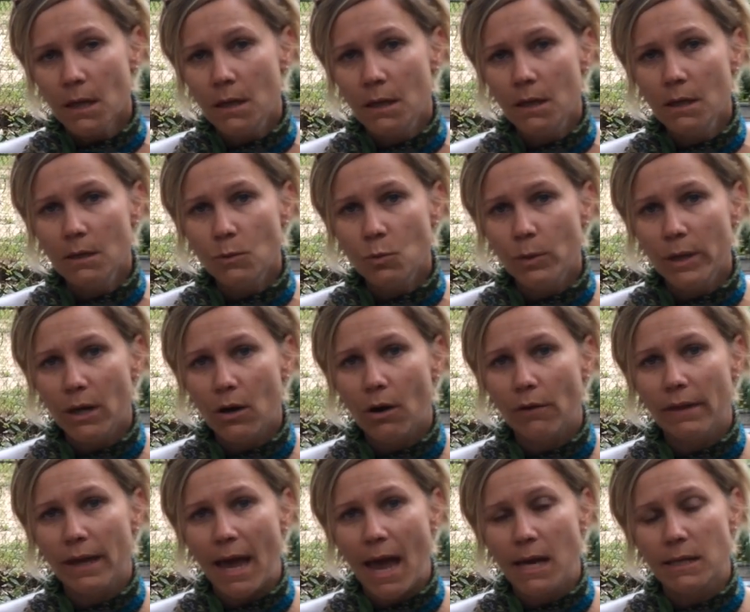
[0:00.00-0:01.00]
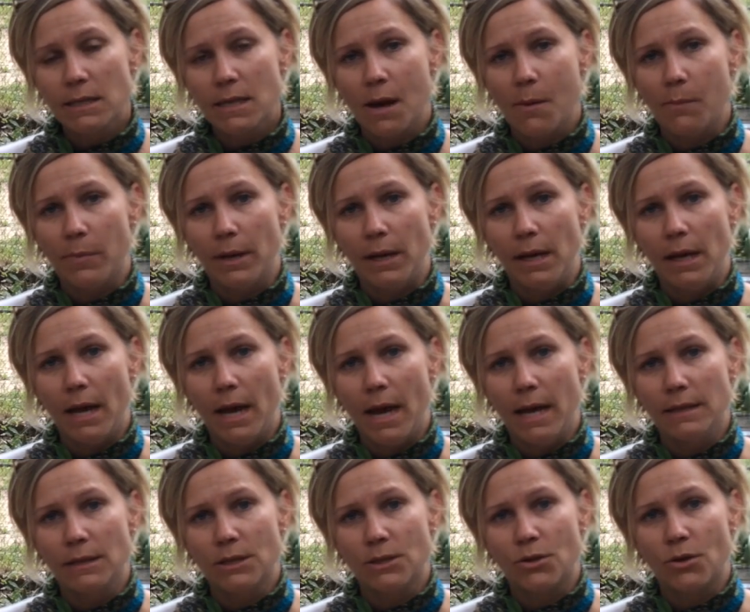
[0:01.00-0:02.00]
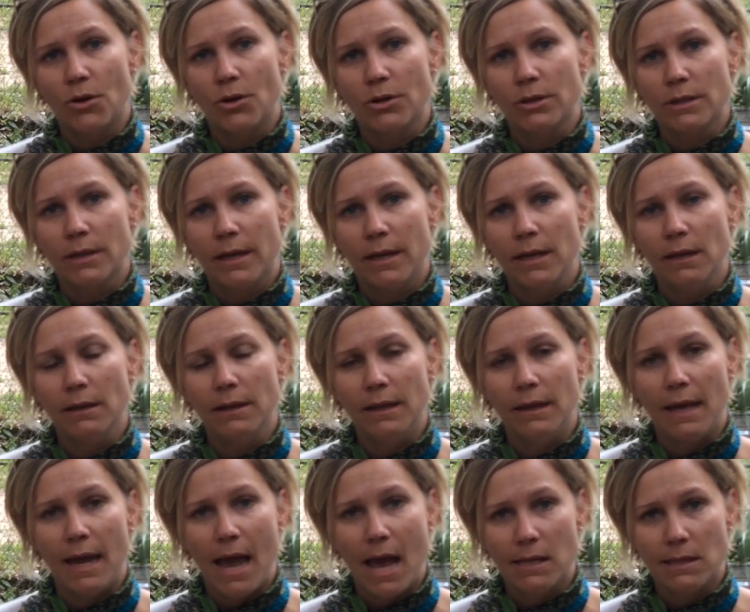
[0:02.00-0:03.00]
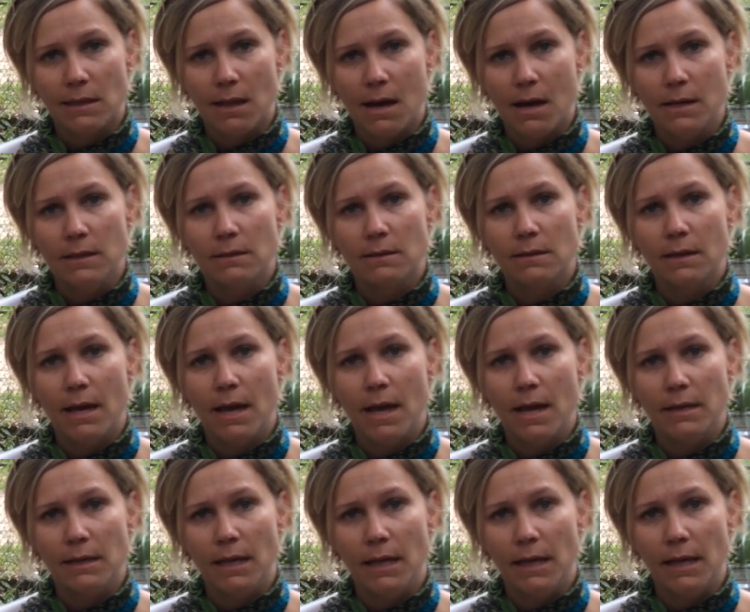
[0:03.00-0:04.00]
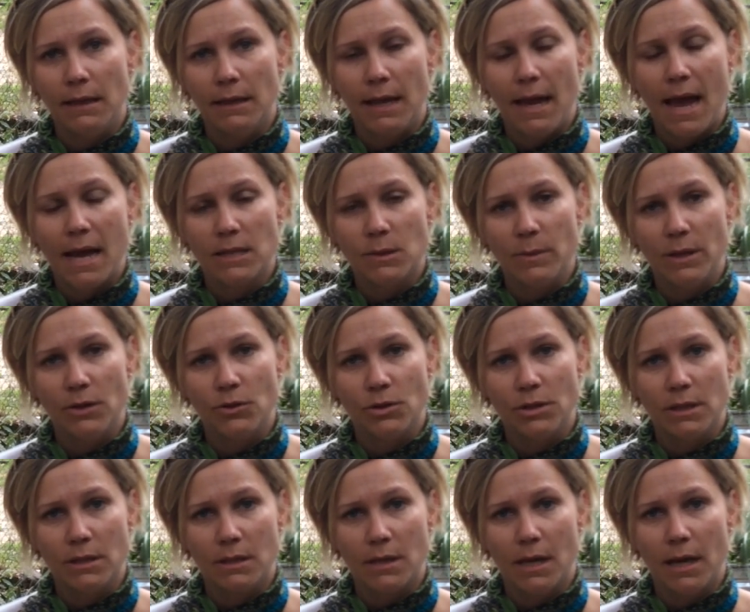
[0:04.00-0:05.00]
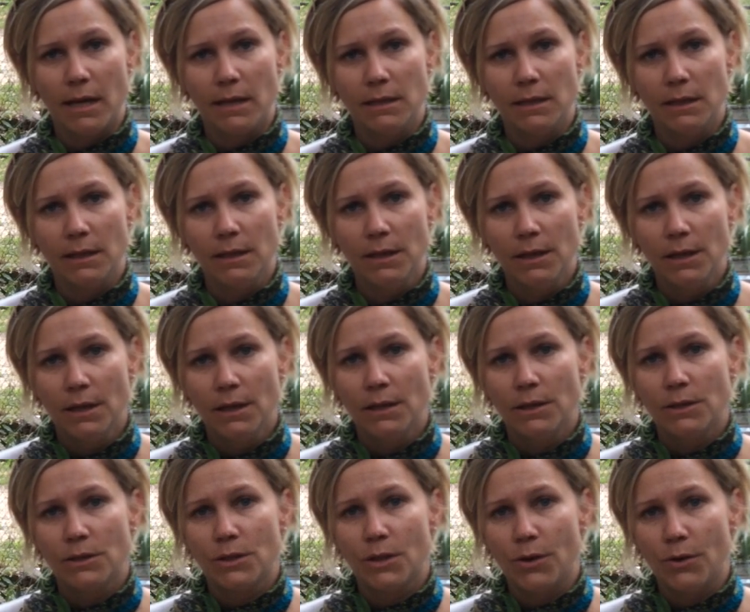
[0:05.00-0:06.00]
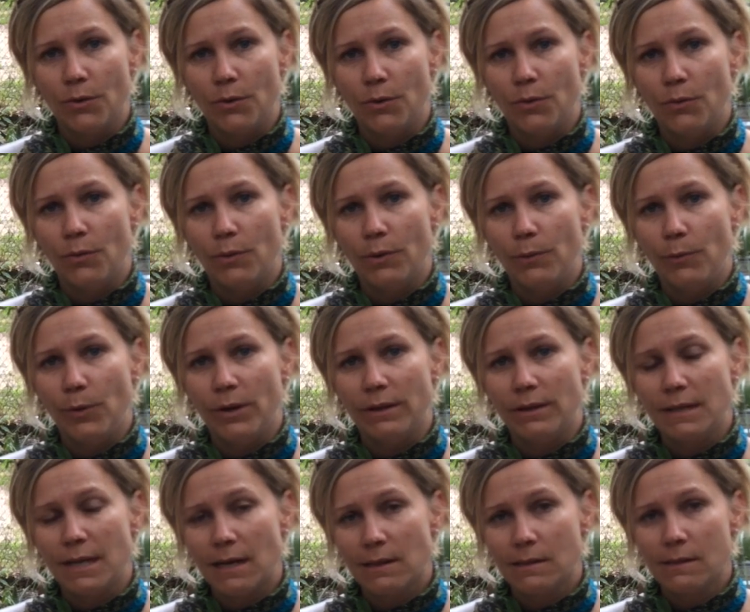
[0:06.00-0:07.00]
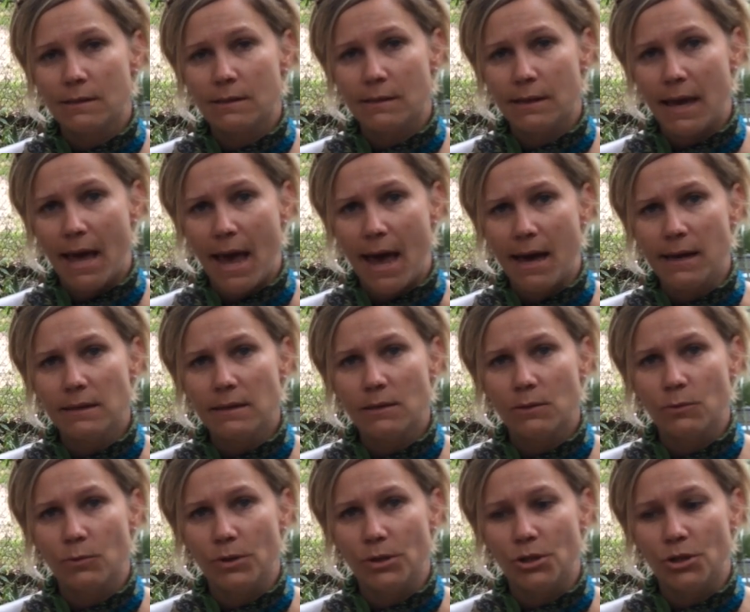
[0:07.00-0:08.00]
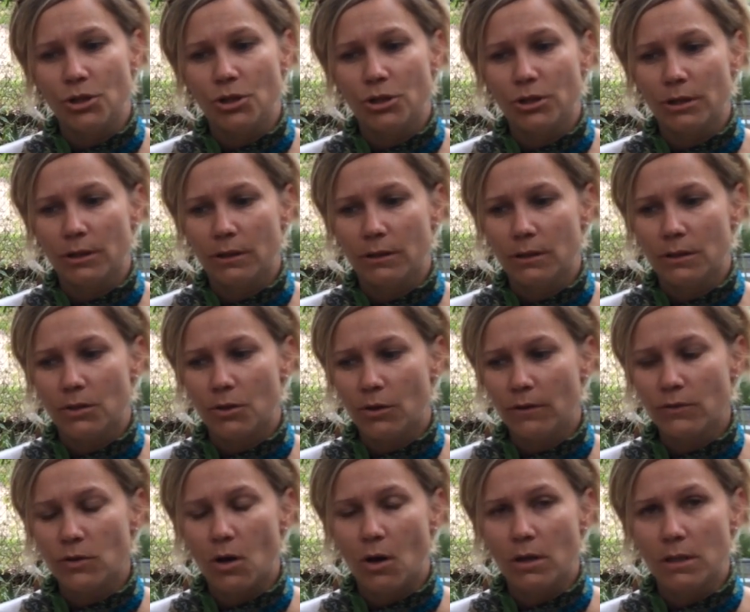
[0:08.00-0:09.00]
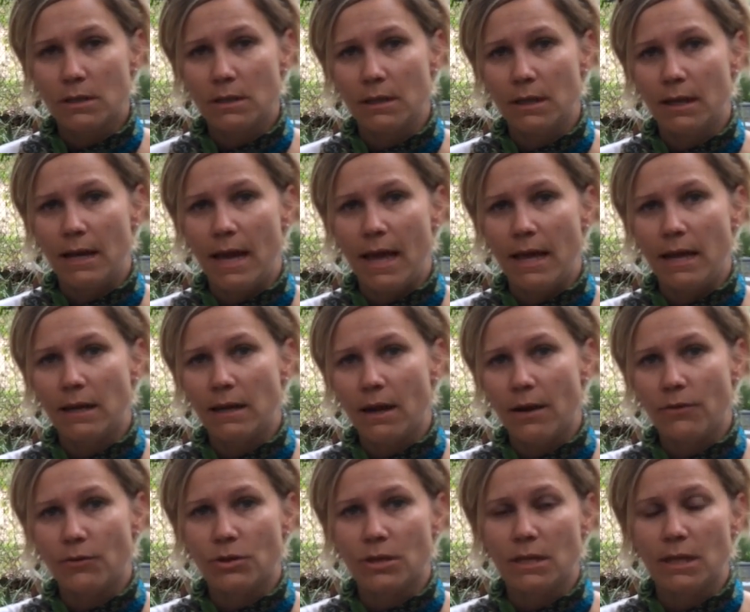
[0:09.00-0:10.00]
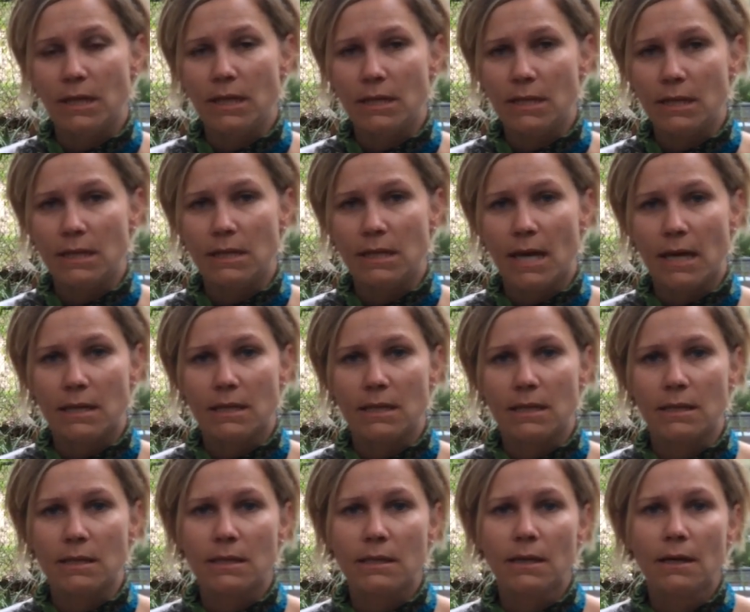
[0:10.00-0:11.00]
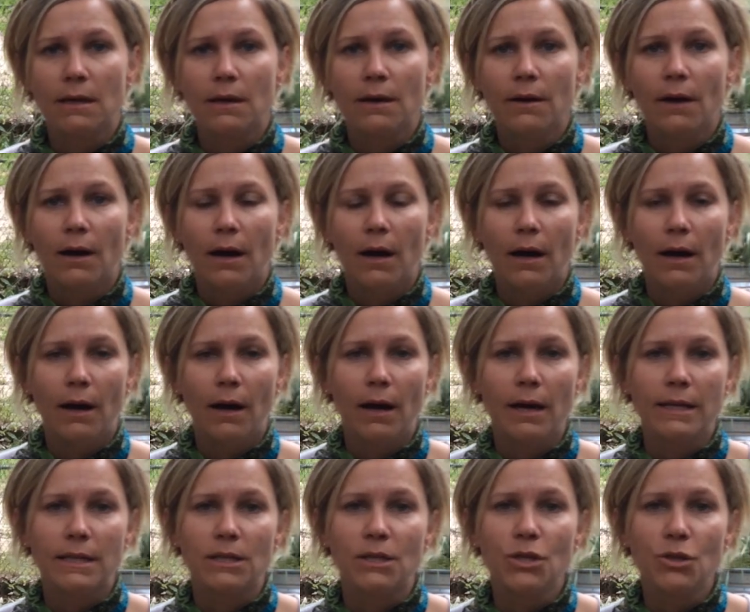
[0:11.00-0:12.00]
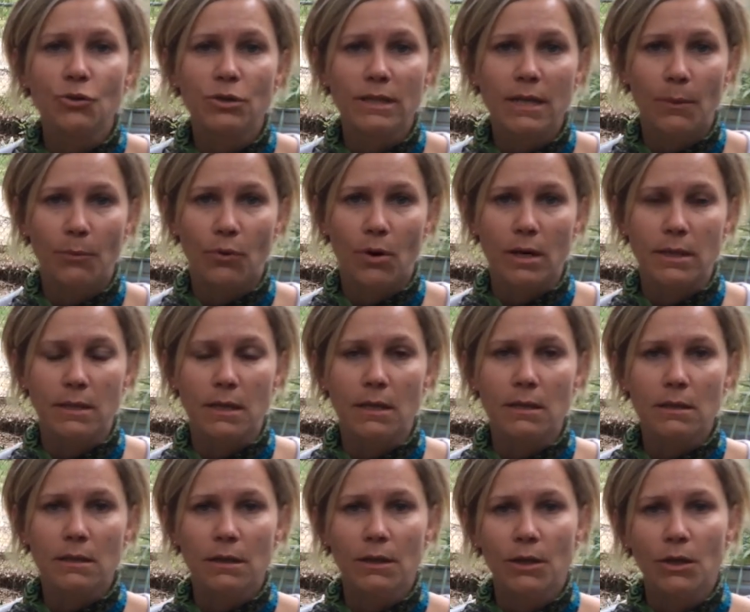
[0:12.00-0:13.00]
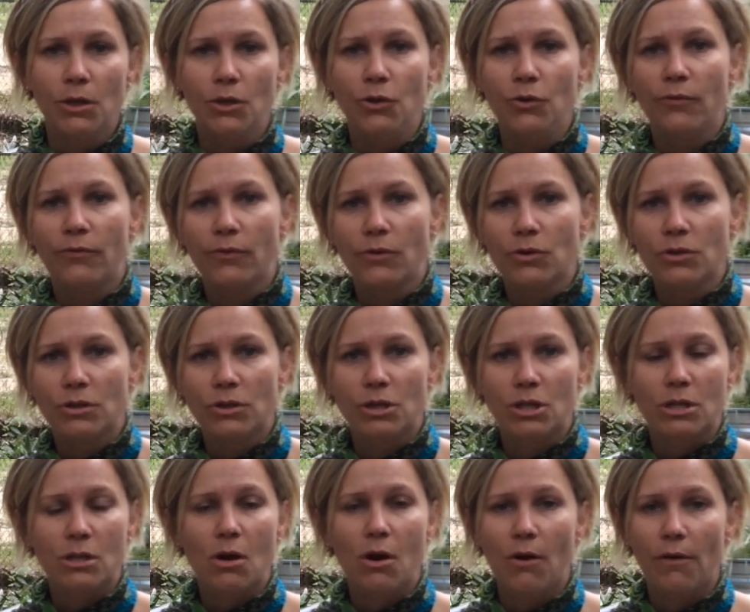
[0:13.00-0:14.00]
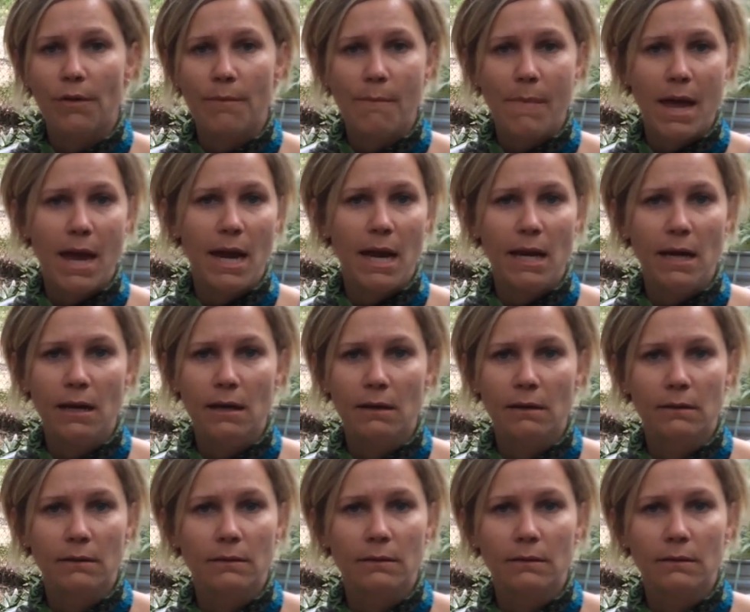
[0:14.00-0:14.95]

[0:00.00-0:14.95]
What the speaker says: is we call the gas company and start killing the gas lines and getting the gas meters disconnected. So with Texas Gas, which serves Austin and other cities in Texas, it's a two-step process. You first just call the main